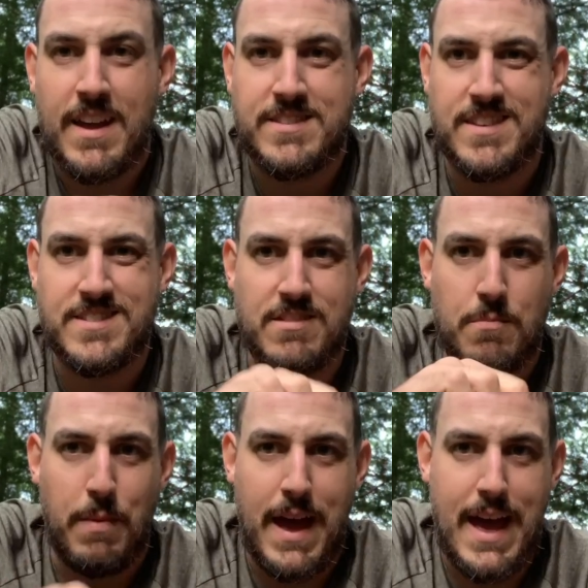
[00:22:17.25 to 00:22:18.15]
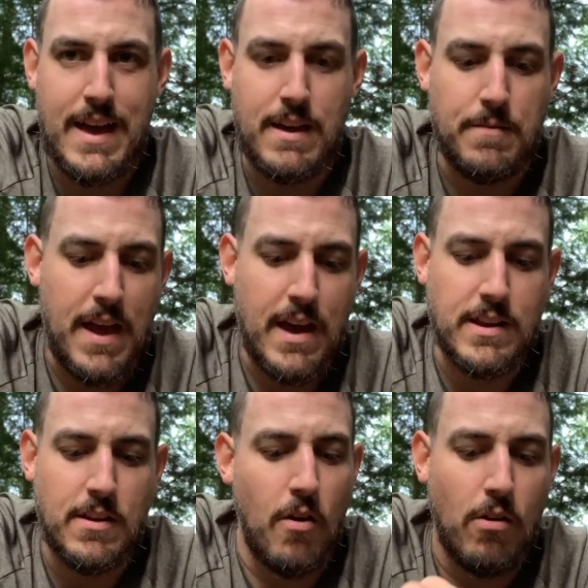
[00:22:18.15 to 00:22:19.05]
It says on the bag,
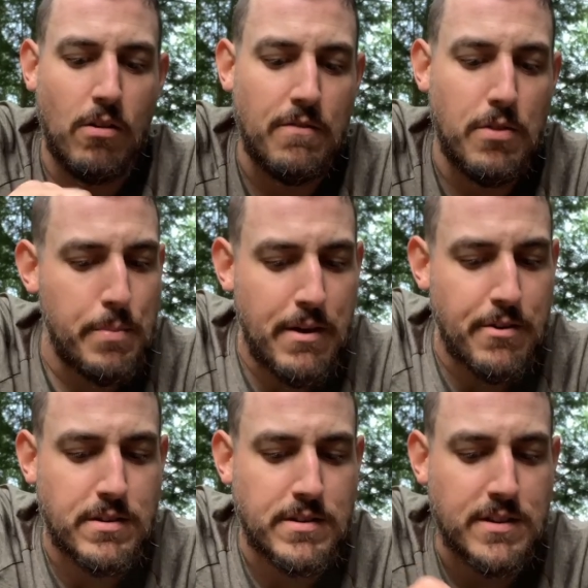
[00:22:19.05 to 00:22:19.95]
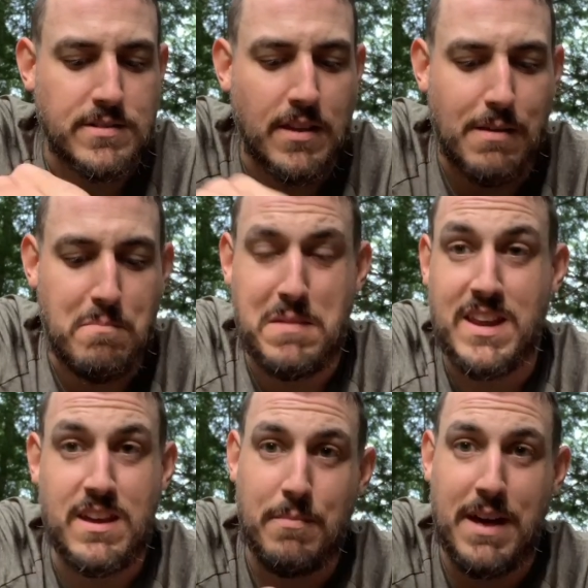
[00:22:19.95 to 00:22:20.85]
adding all of the powder is like
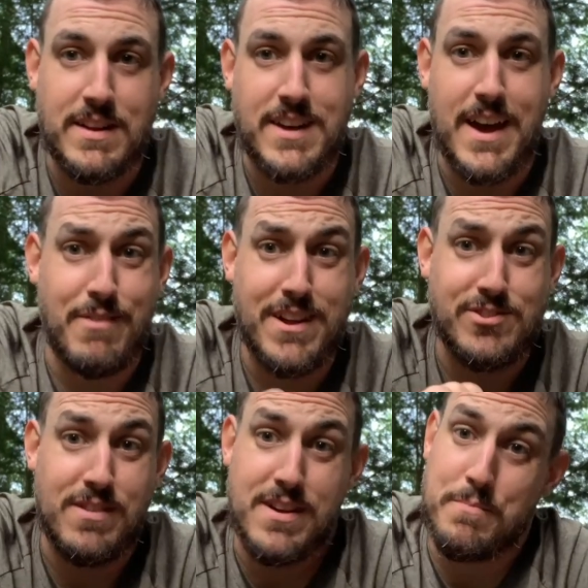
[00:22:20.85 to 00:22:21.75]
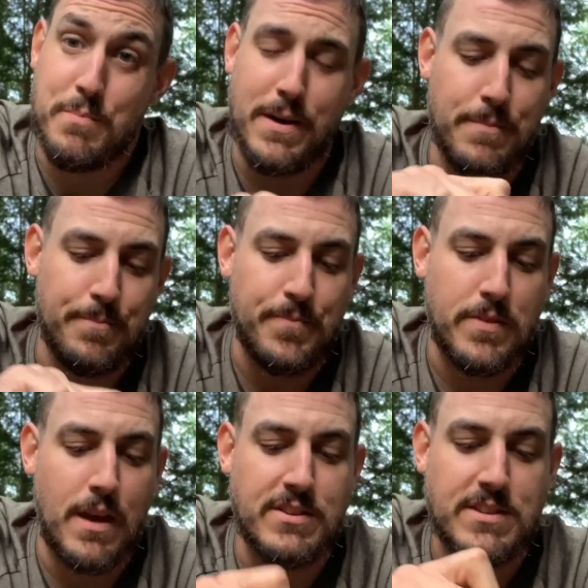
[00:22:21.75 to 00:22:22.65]
medium at a Thai restaurant, but
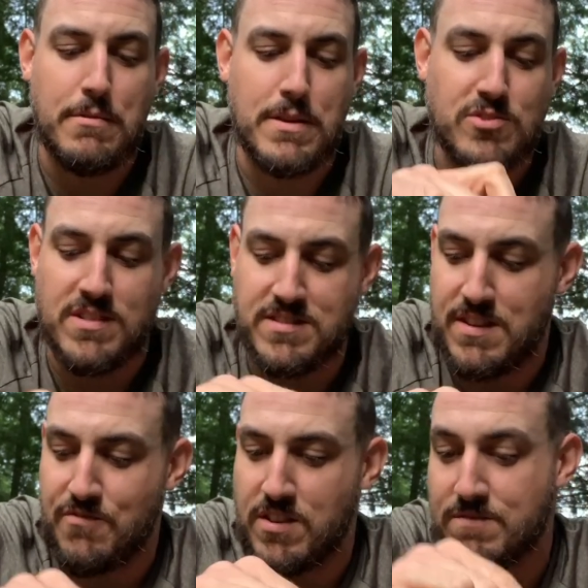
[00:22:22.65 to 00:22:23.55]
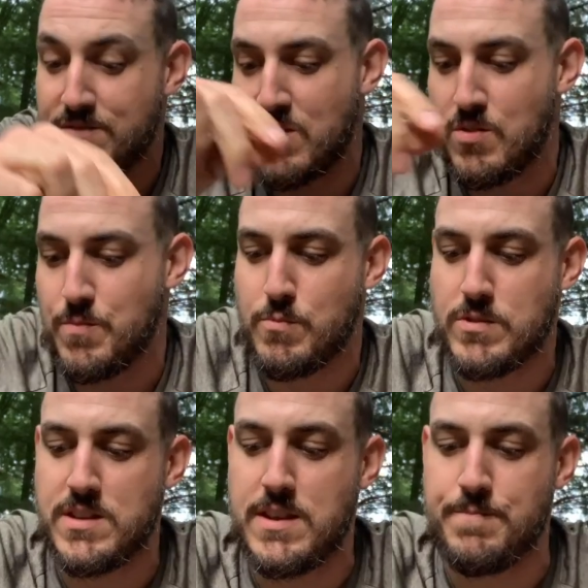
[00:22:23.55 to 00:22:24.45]
every Thai restaurant is different, so we'll
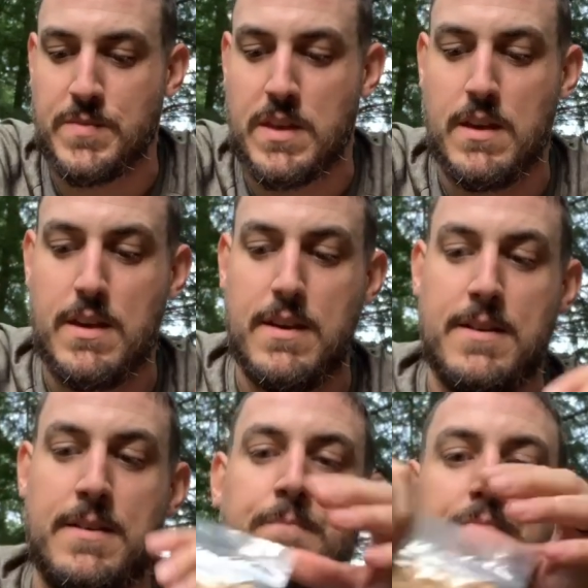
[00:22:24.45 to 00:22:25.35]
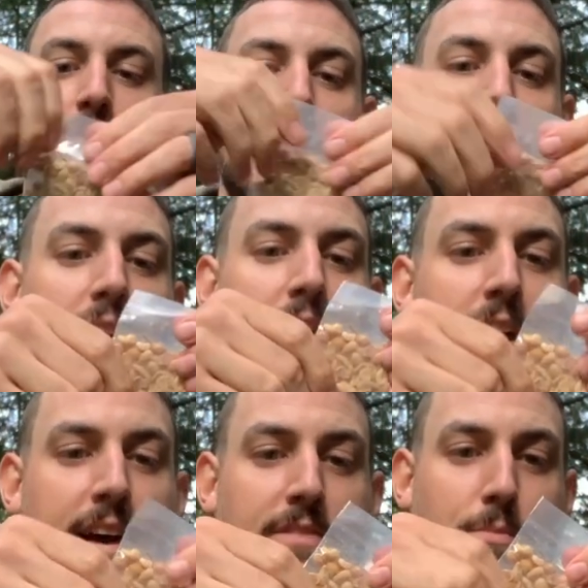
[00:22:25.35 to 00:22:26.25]
see. And then
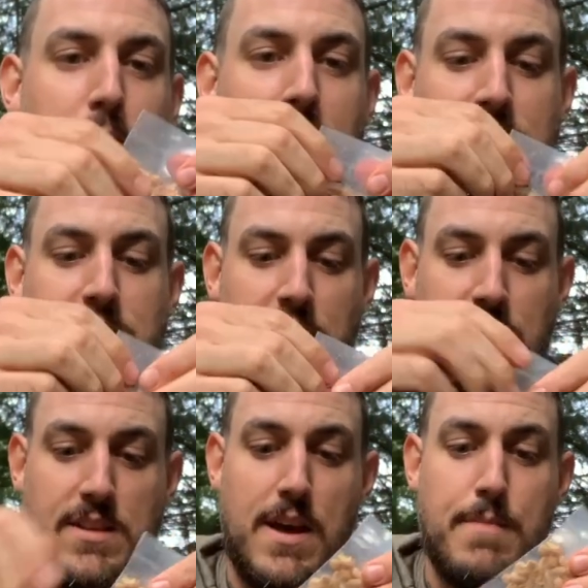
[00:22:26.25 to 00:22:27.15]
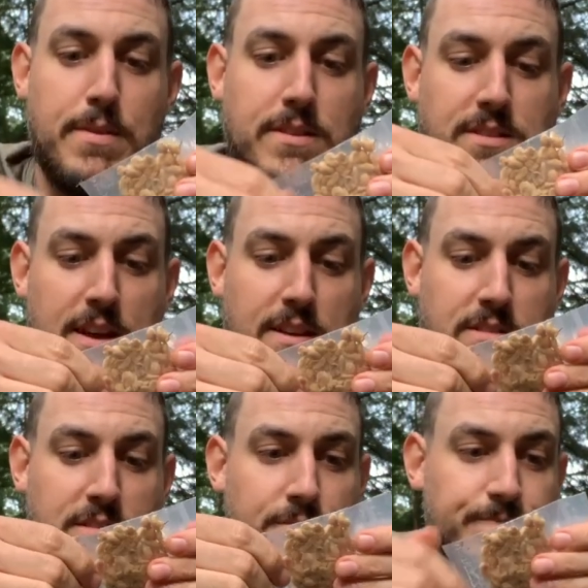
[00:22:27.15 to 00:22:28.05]
add the peanuts on top, it says.